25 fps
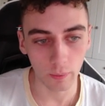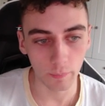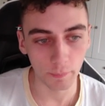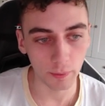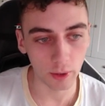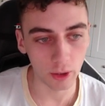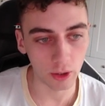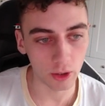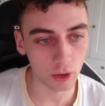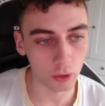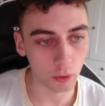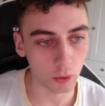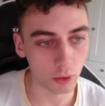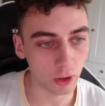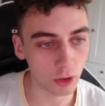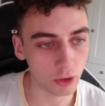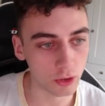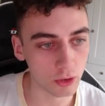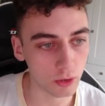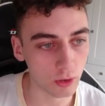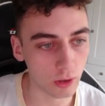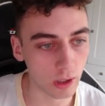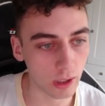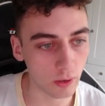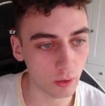you just want to
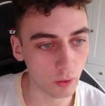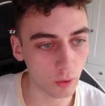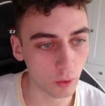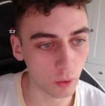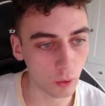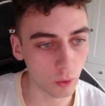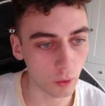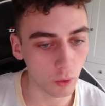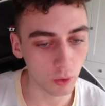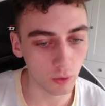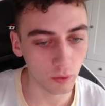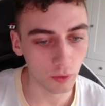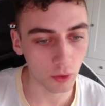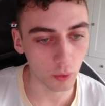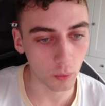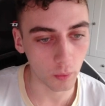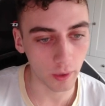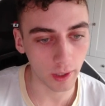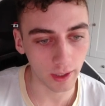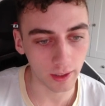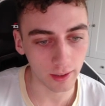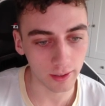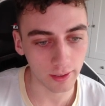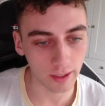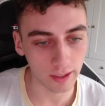draw out all of the
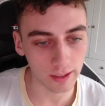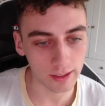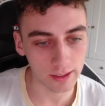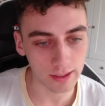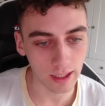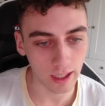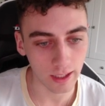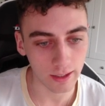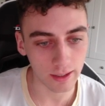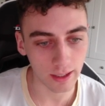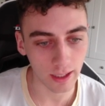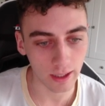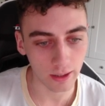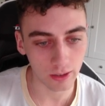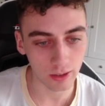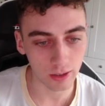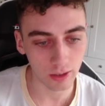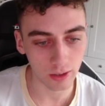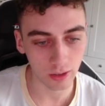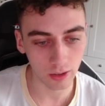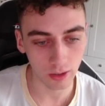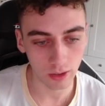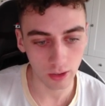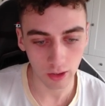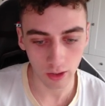wicks that stand
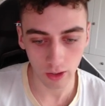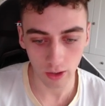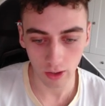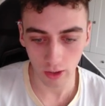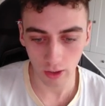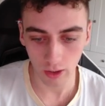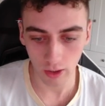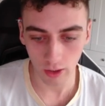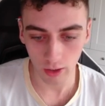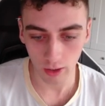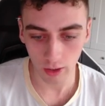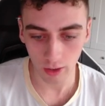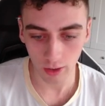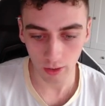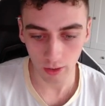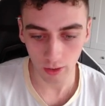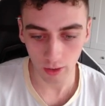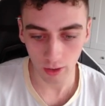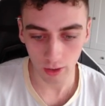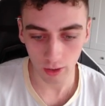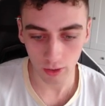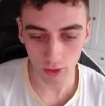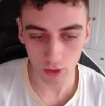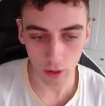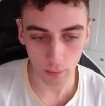out.
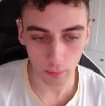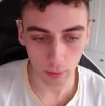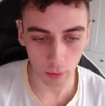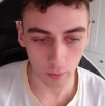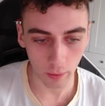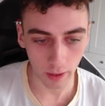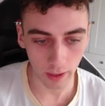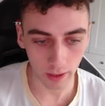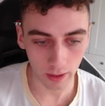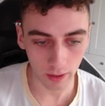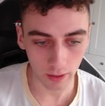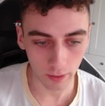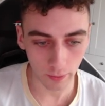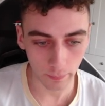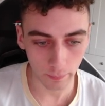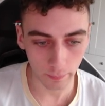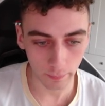Triple wick.